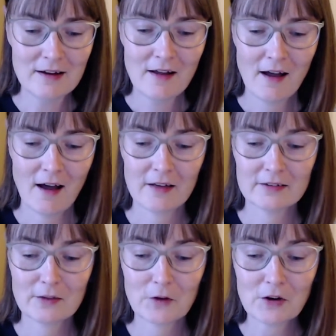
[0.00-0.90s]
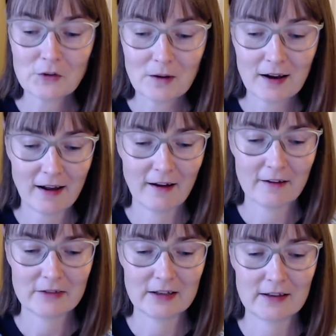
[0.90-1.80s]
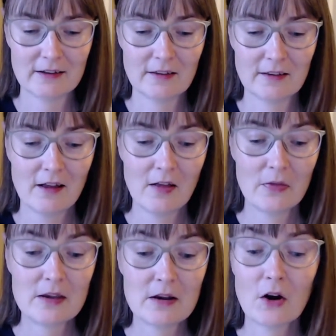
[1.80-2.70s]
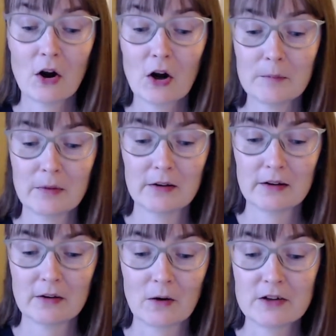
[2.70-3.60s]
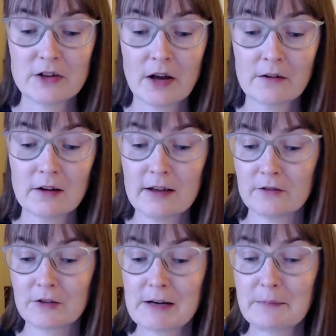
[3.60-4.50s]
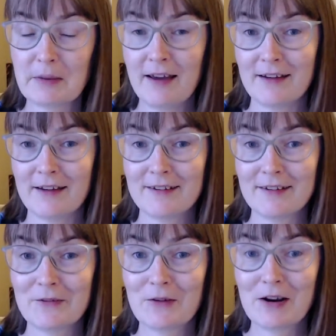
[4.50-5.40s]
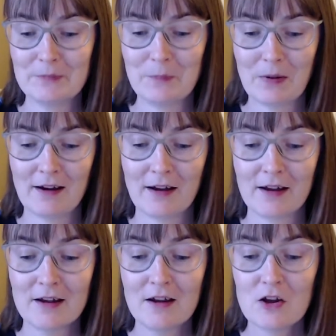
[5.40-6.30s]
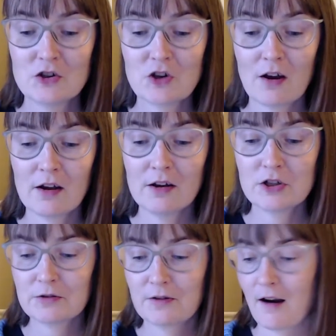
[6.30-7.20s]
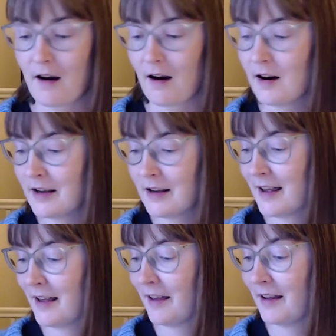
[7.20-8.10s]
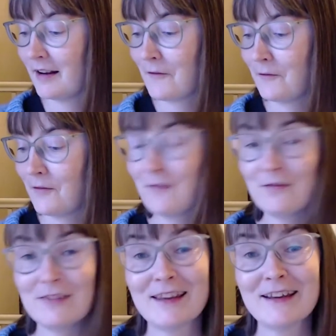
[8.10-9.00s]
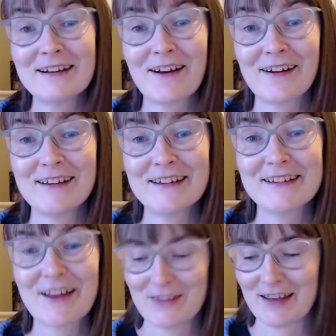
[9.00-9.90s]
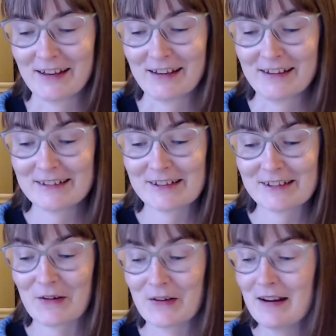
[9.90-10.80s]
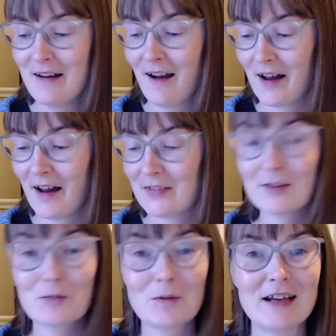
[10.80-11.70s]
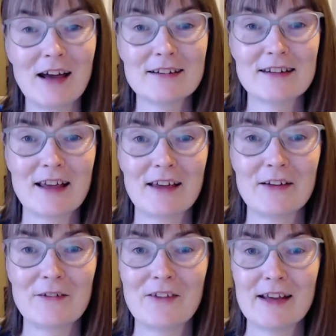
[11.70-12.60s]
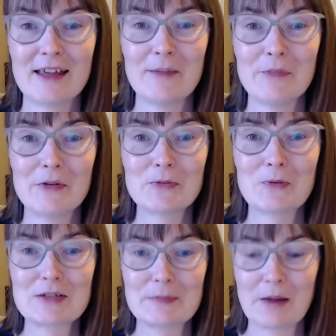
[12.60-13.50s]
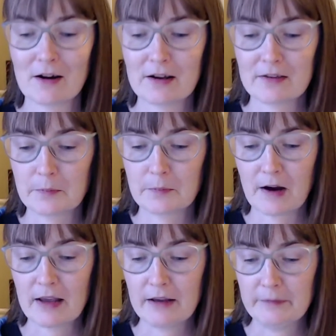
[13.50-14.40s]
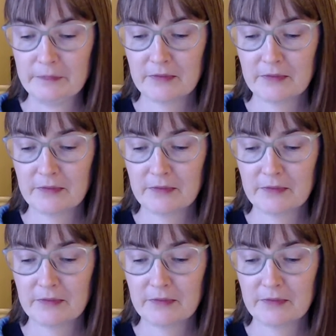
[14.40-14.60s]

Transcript: So the first one I have is The Herbal or General History of Plants, written by John Gerard in 1597. So this is what he had to say when it came to rosemary and the brain.